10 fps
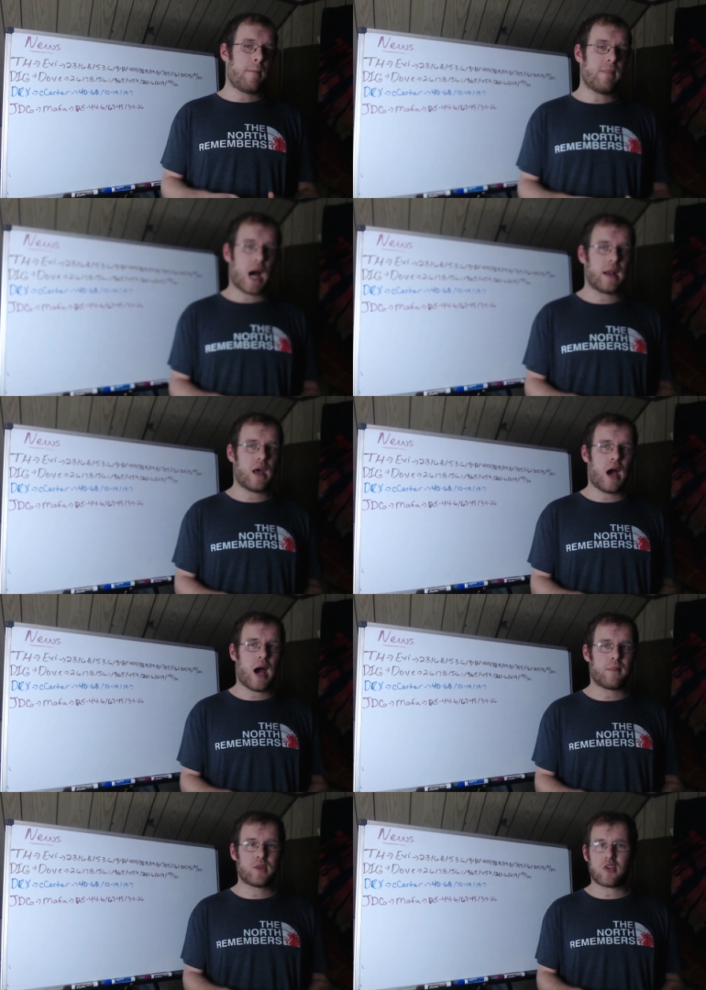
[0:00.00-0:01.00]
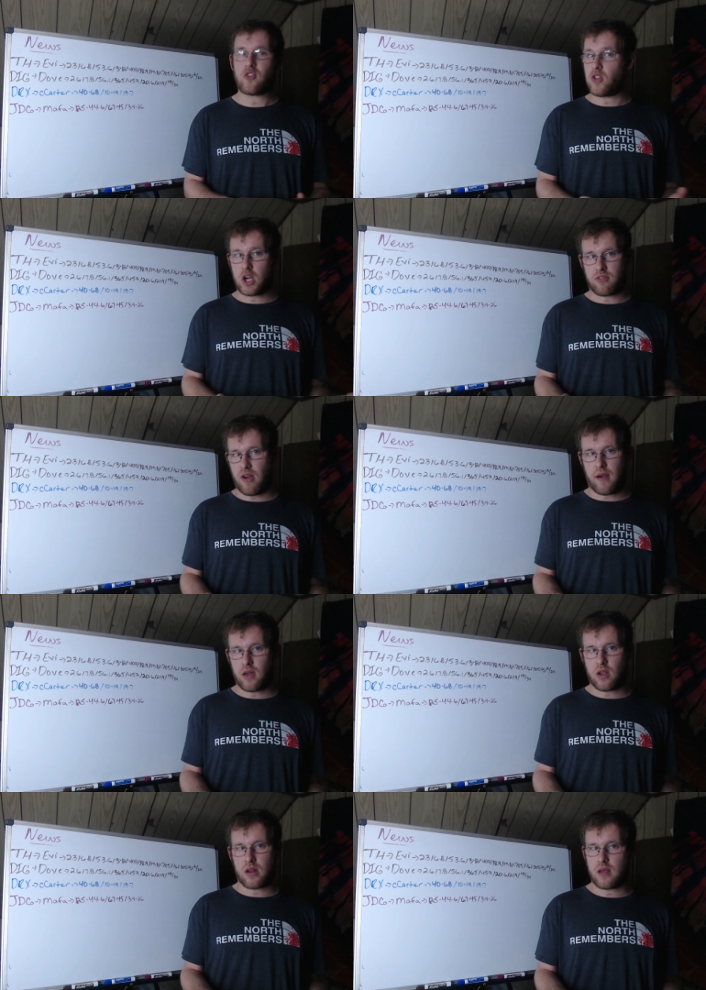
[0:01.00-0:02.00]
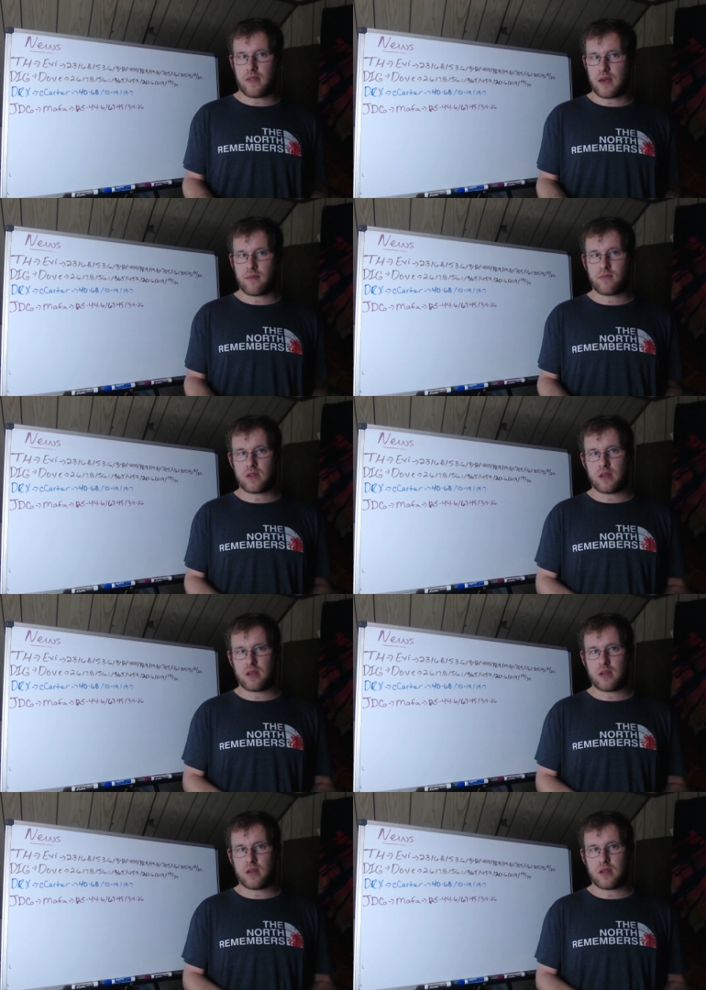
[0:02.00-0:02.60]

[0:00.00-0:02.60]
but doesn't look very good to